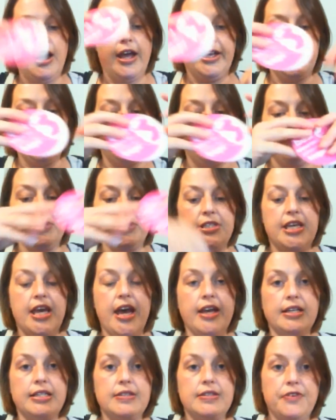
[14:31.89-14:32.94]
I keep the
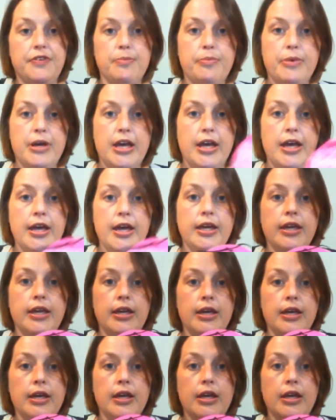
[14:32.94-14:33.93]
tags for the bag